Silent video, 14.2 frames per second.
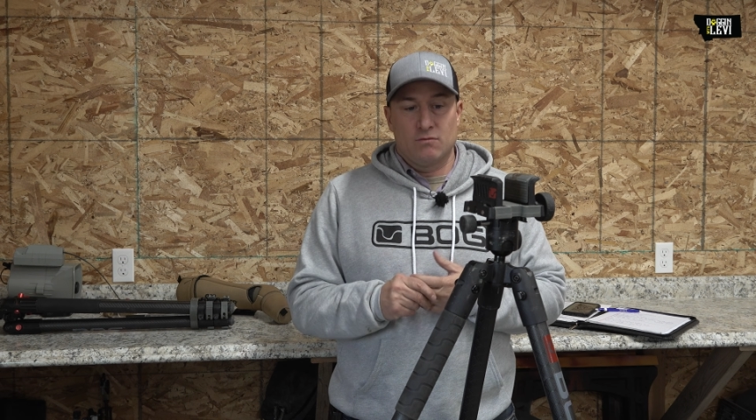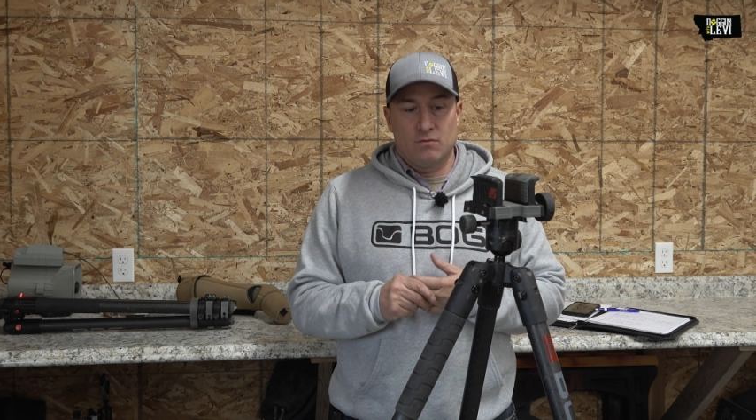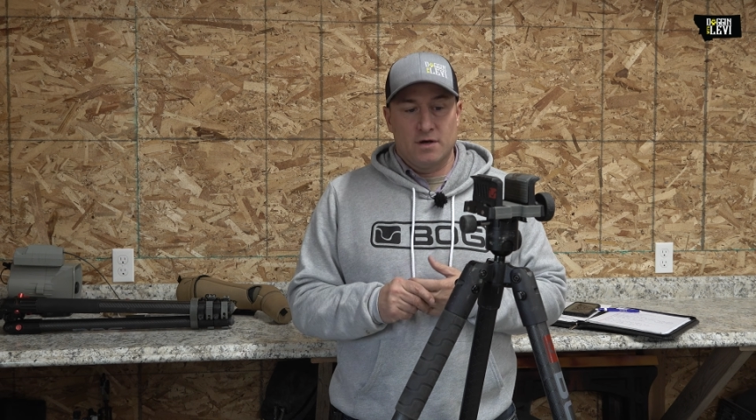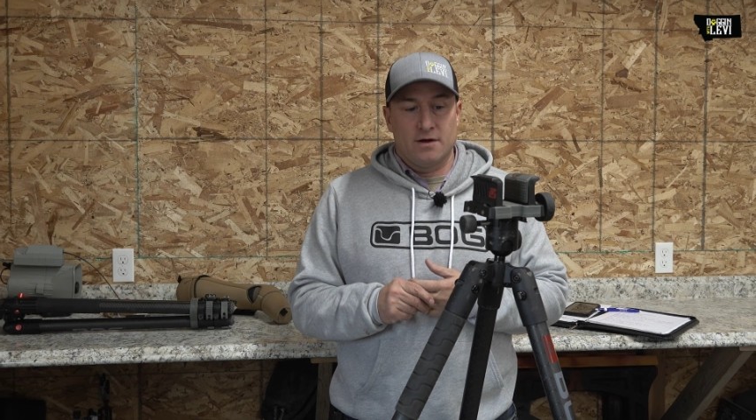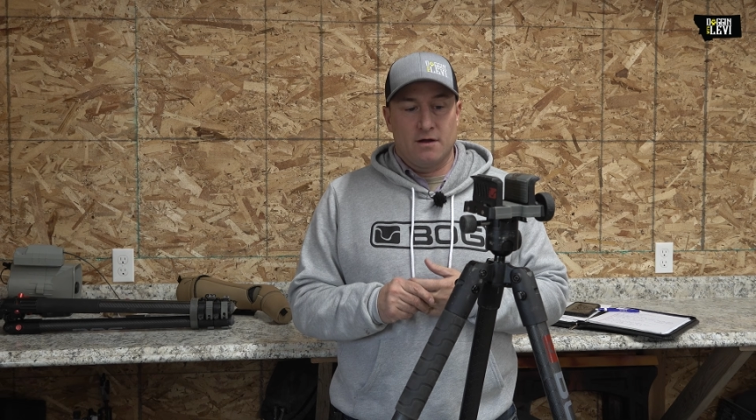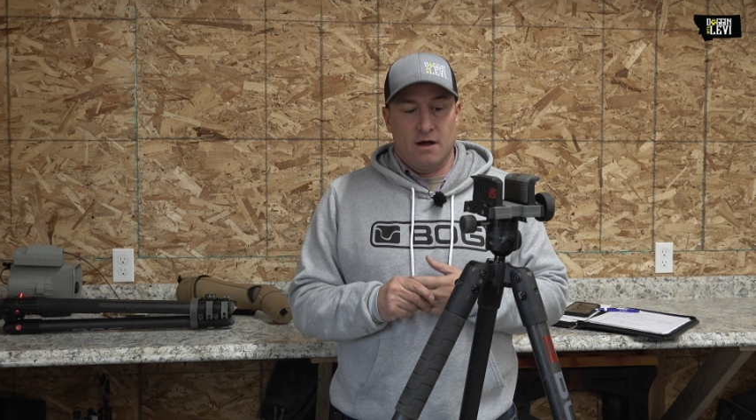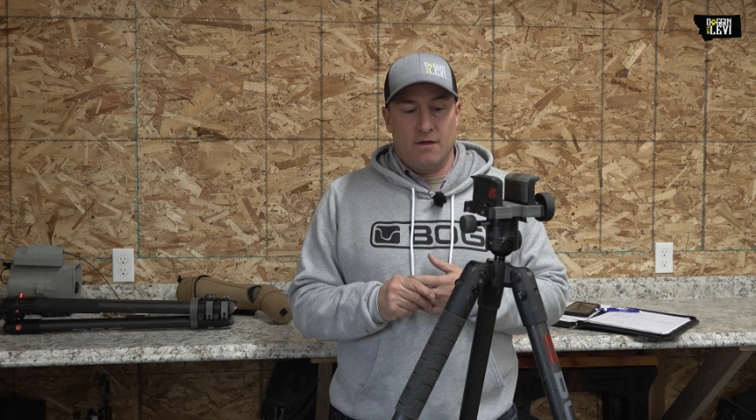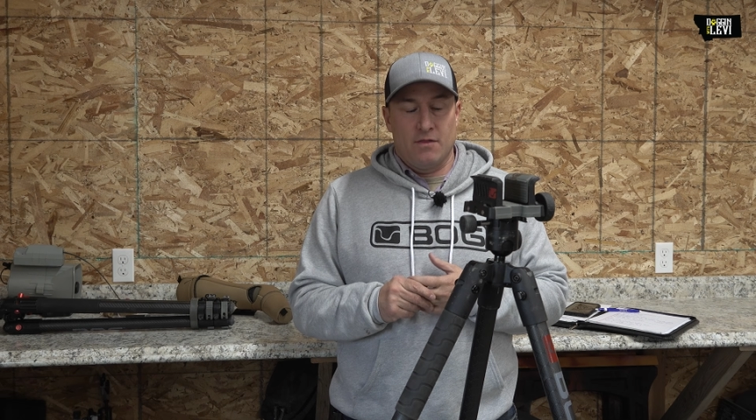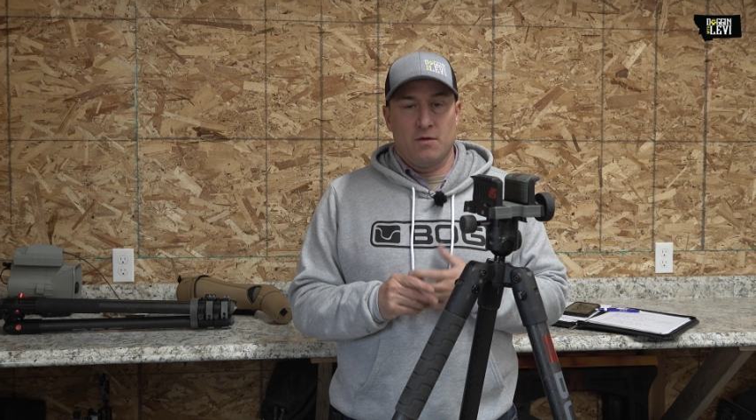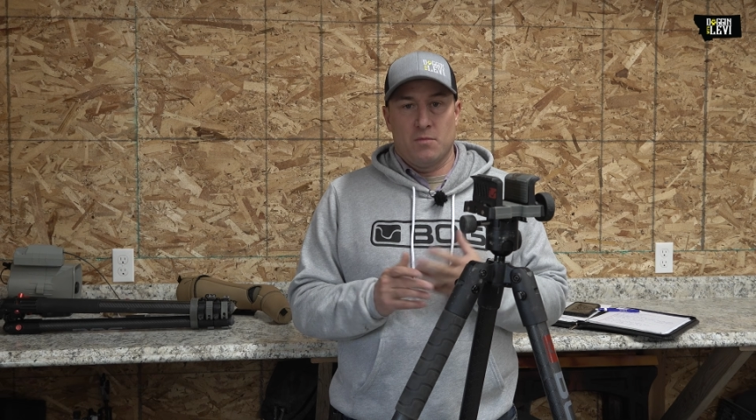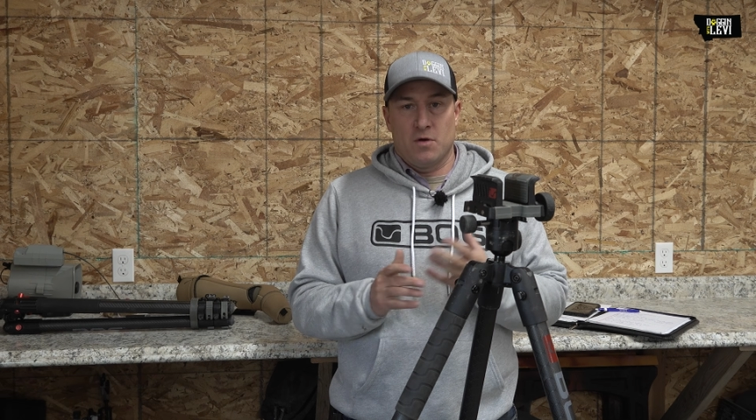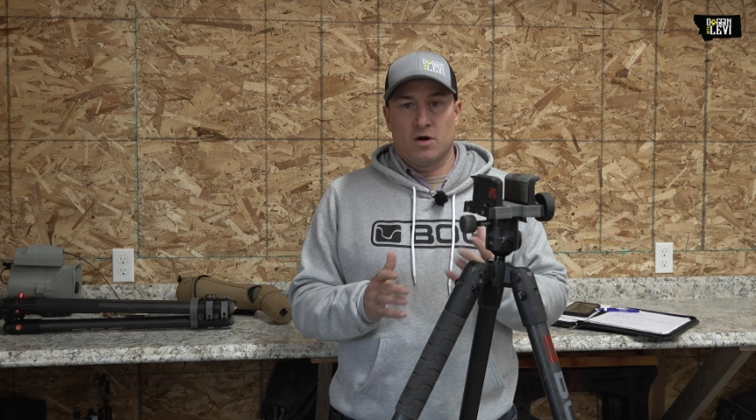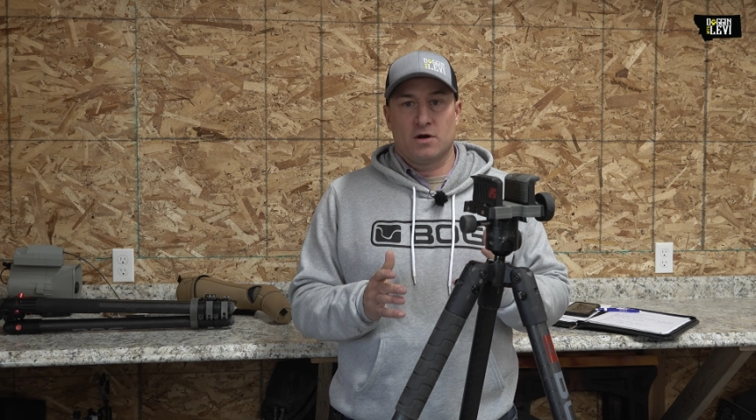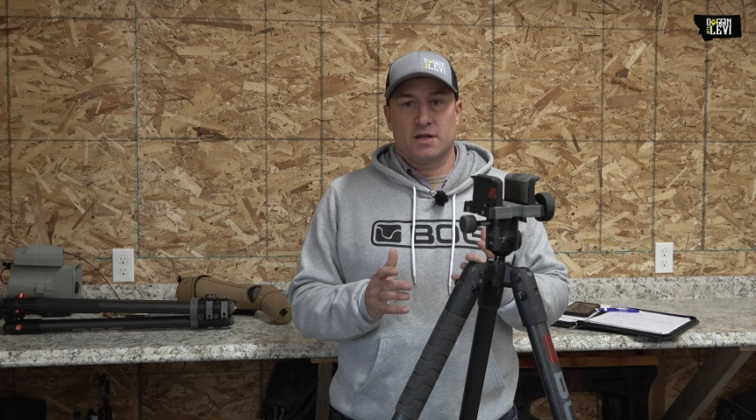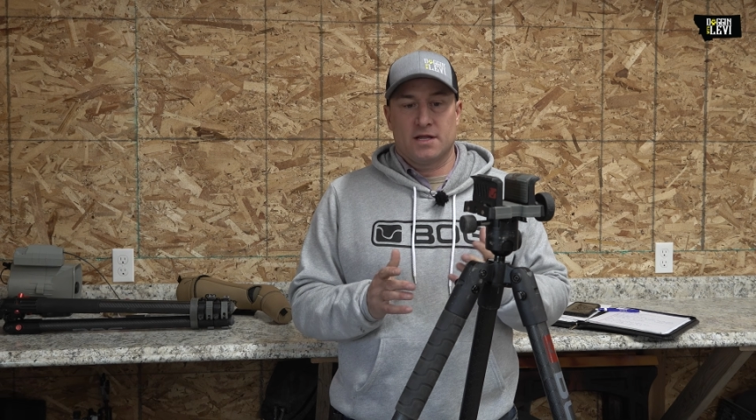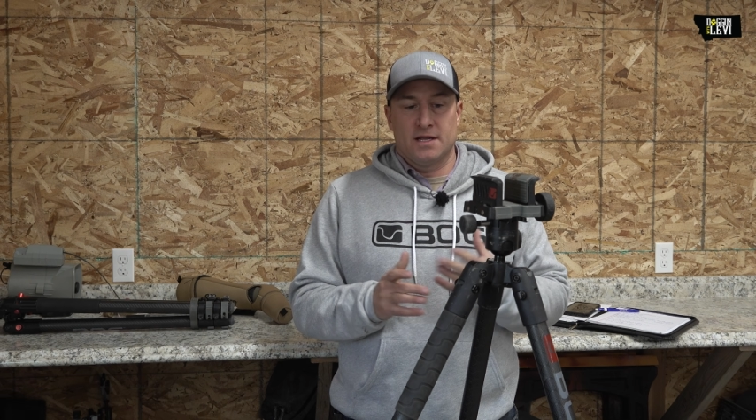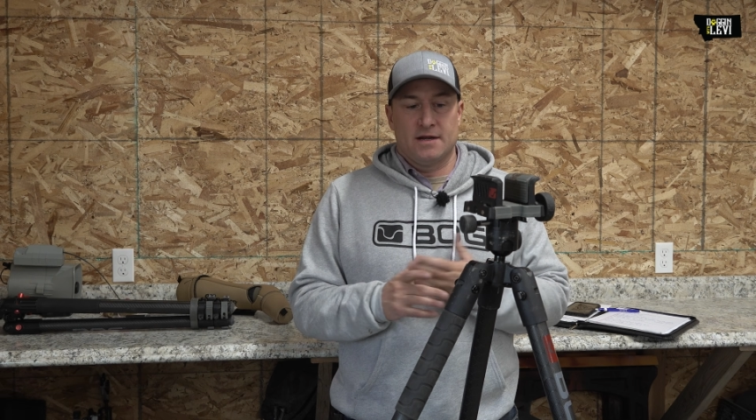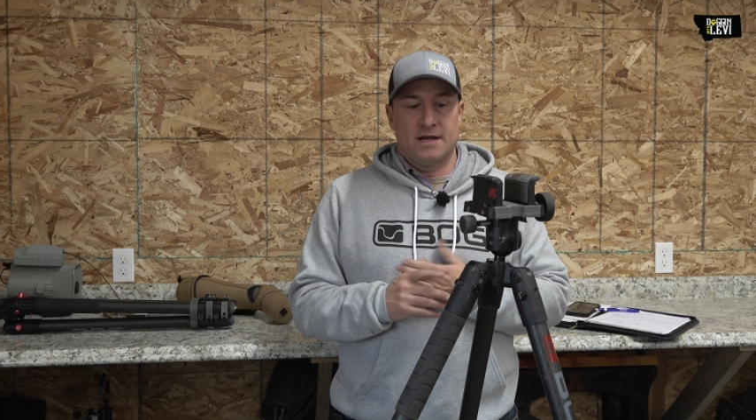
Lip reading: one on the market.